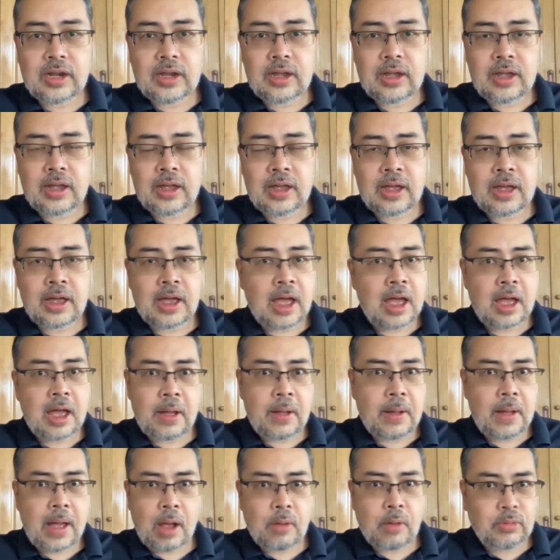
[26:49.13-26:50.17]

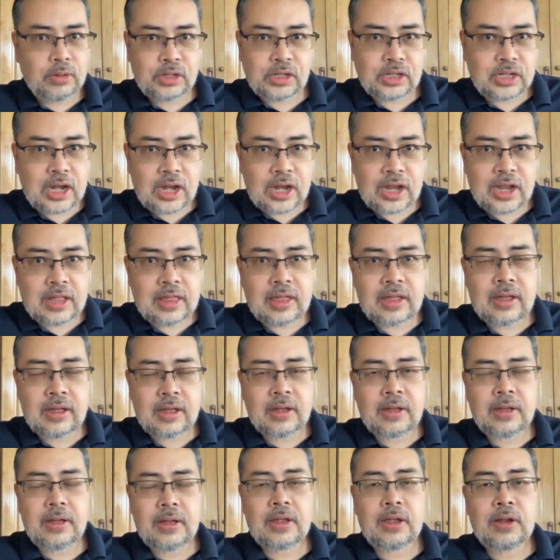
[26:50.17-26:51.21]
I will share
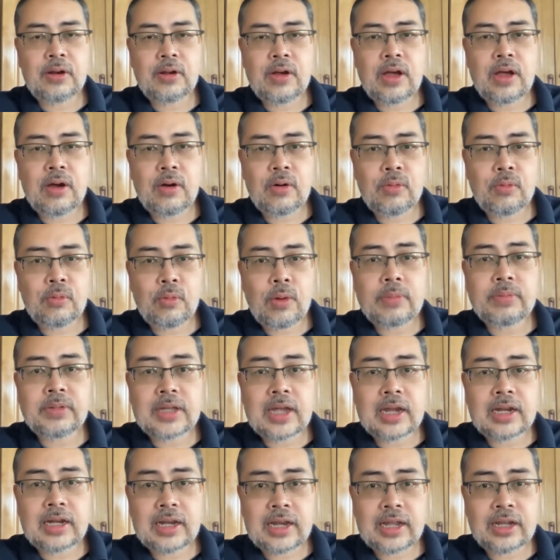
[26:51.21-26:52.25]
the our
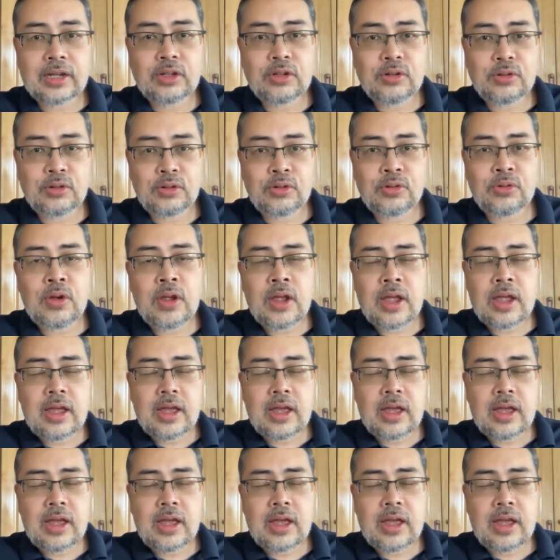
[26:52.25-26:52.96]
website link to you